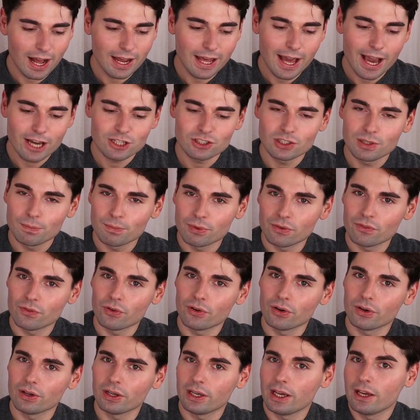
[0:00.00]
I actually
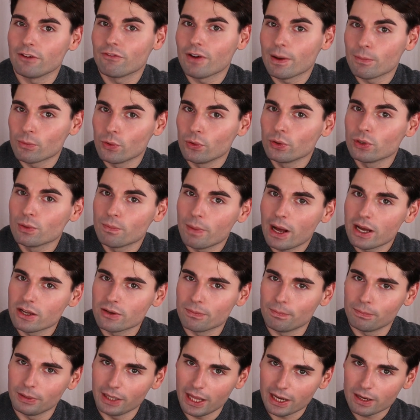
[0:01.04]
prefer, if I'm going to buy a
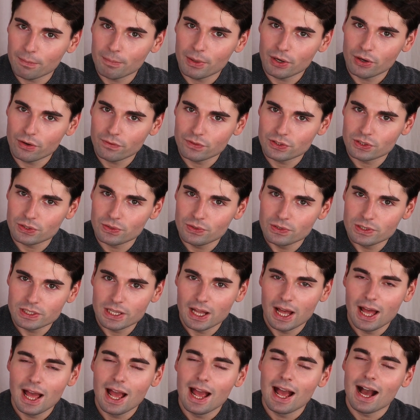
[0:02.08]
black pair of shoes,
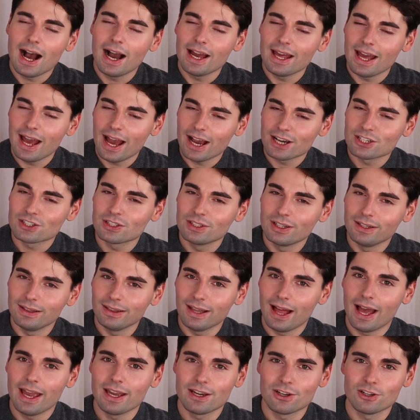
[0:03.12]
I actually
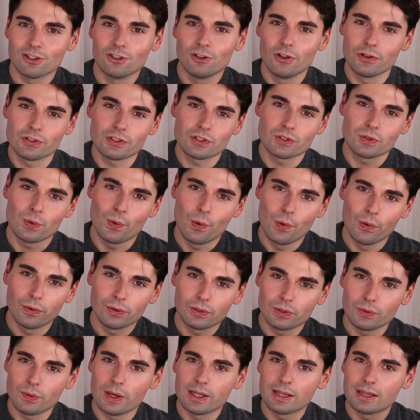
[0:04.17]
like the sole
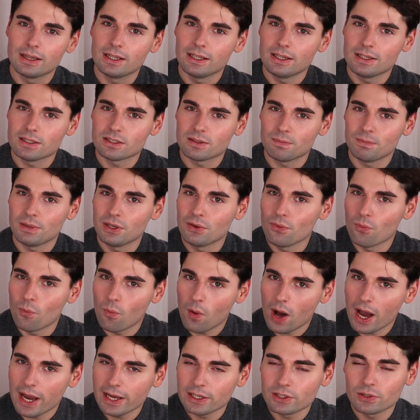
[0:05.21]
to at least be
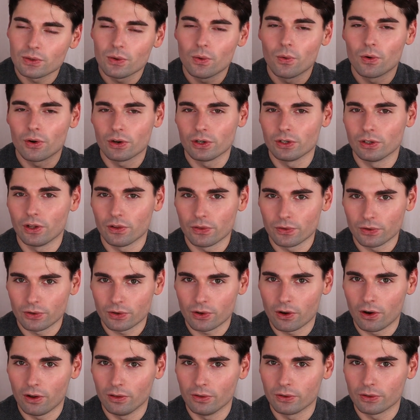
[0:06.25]
white or another
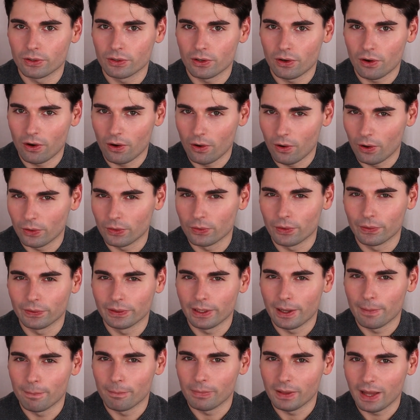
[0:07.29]
color other
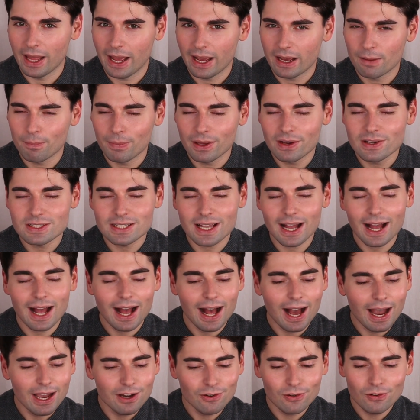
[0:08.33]
than black because
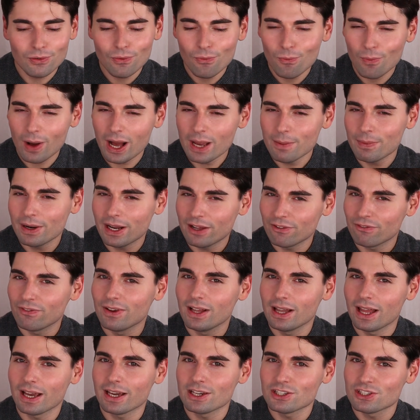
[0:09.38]
I don't know why, but I
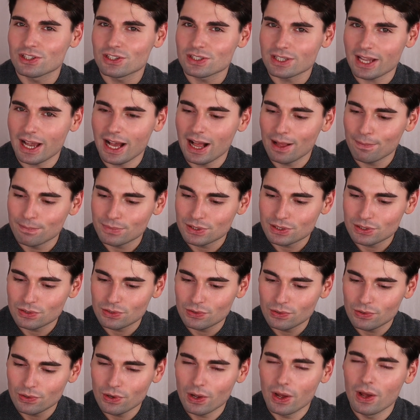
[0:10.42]
feel like it just helps
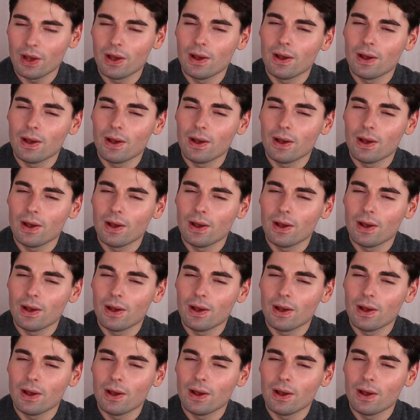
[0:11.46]
to